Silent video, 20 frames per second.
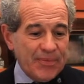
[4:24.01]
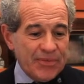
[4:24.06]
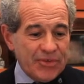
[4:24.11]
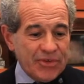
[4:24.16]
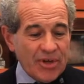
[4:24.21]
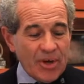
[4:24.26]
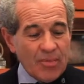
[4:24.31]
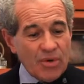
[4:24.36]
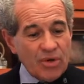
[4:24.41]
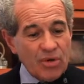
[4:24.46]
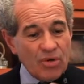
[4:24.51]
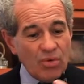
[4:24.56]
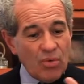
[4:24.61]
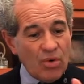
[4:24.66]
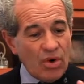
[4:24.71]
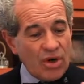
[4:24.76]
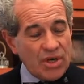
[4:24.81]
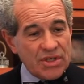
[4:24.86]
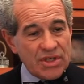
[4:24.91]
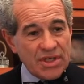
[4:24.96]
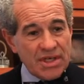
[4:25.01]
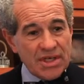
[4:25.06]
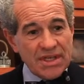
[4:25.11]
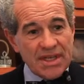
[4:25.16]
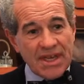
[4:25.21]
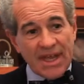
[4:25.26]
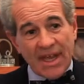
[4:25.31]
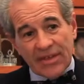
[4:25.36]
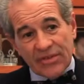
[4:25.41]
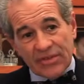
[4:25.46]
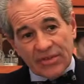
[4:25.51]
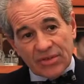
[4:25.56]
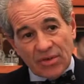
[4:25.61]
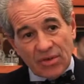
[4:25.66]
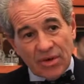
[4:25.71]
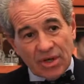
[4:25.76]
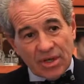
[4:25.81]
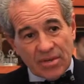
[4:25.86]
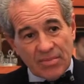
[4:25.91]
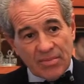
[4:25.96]
Someone who works at a desk
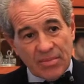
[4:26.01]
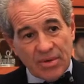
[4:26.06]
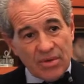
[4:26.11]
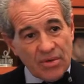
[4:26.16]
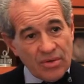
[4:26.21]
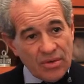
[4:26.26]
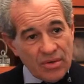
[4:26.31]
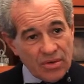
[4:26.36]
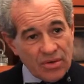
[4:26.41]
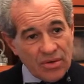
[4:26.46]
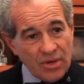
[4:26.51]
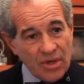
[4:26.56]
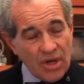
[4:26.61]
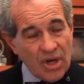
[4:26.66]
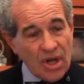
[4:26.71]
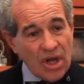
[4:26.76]
or a computer